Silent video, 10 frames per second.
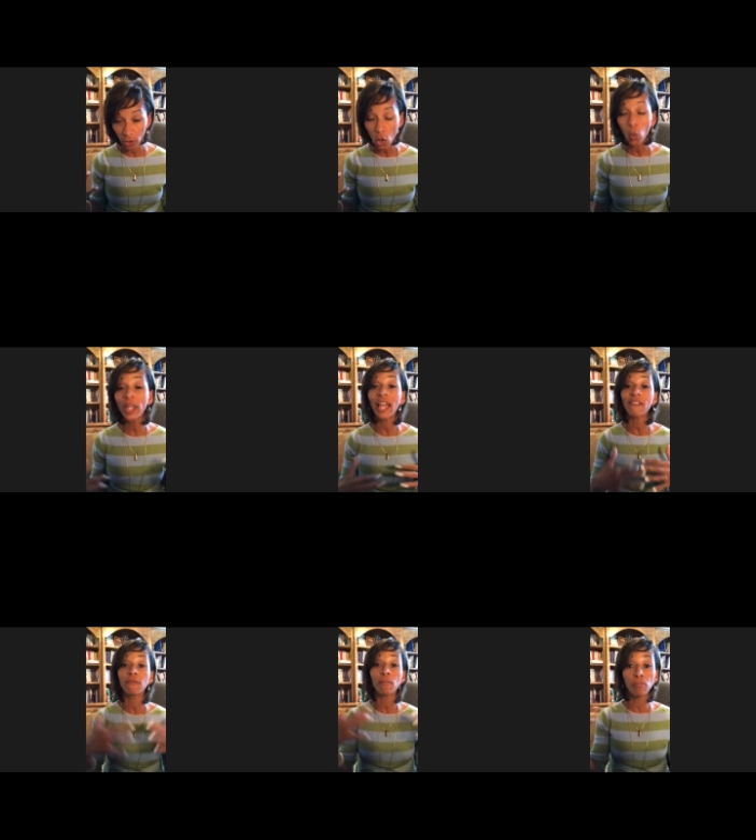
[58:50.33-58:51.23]
We have
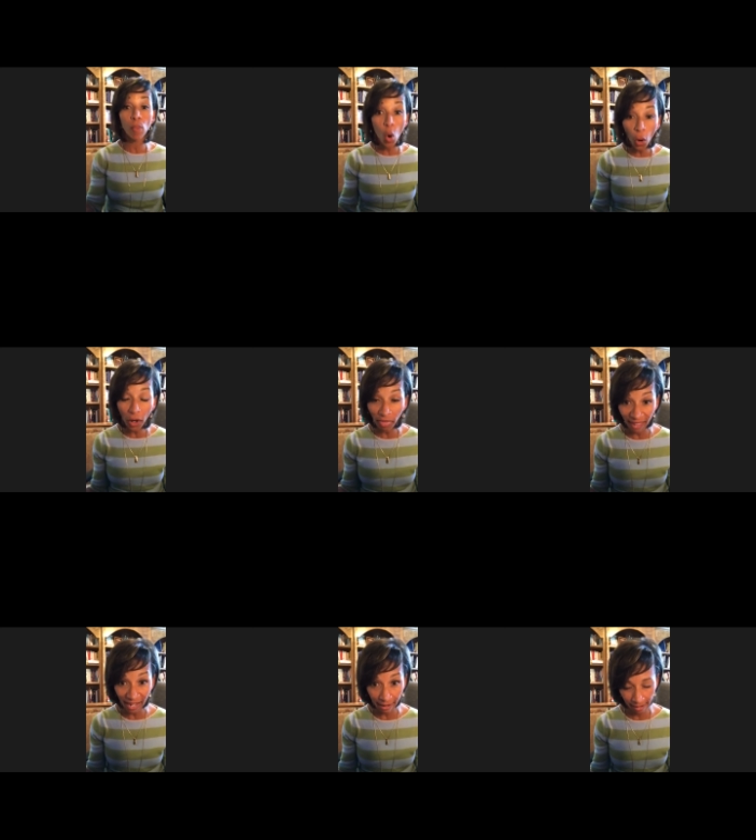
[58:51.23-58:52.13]
more
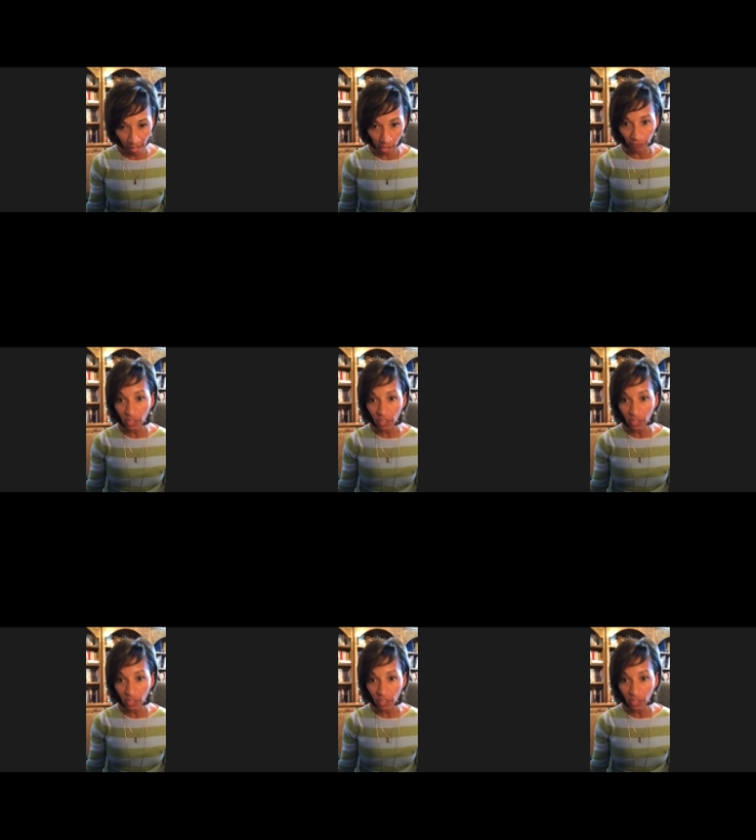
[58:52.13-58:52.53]
than enough